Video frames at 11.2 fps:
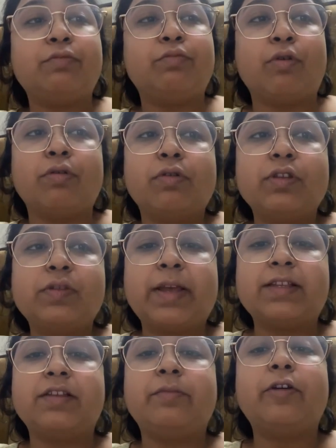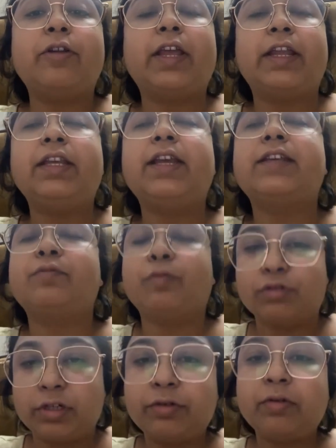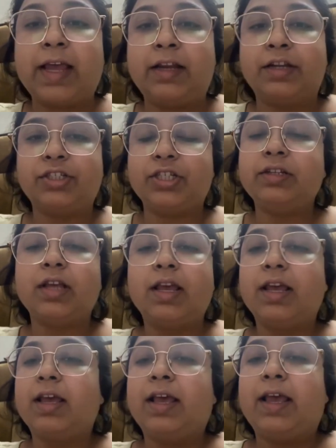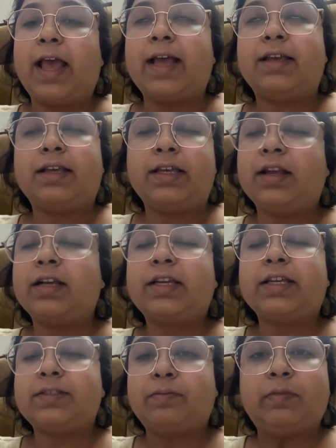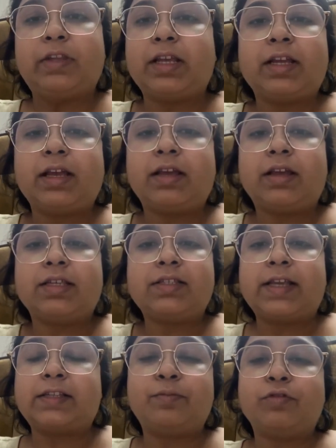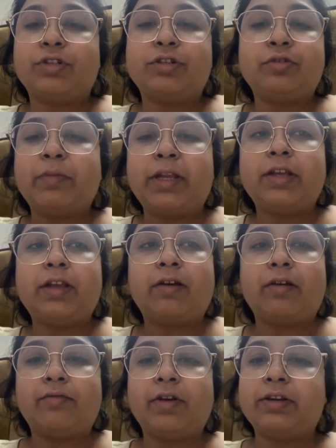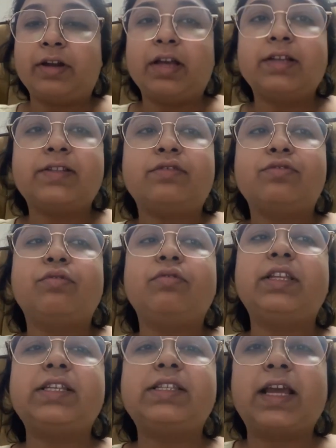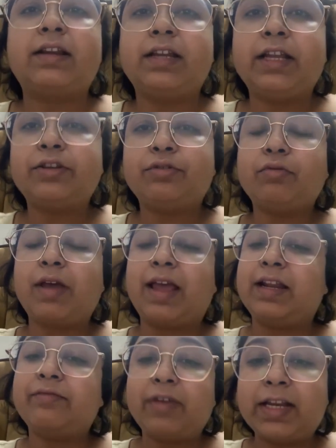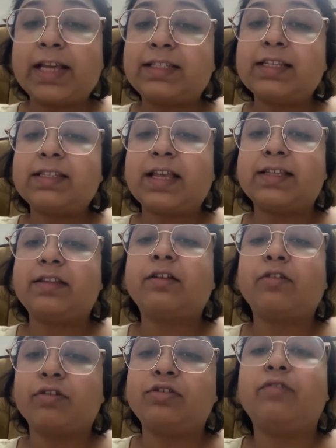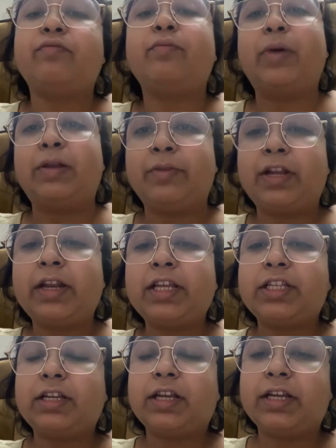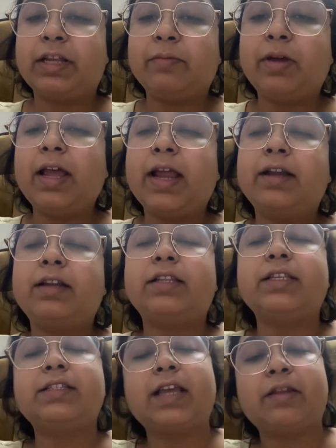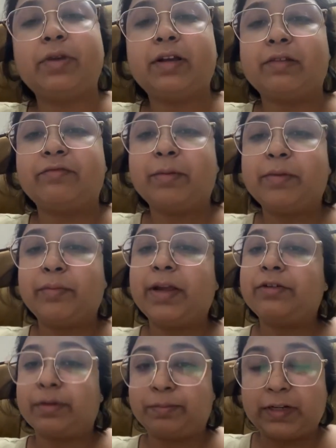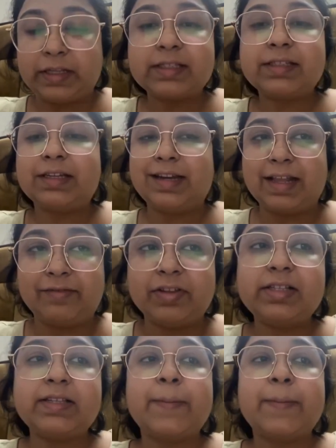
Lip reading: bronchospasm, or any exposure to allergen, in our case there is exposure to many of our drugs, so this can lead to anaphylaxis as the cause of pulmonary edema, and this can be confirmed by tryptase levels.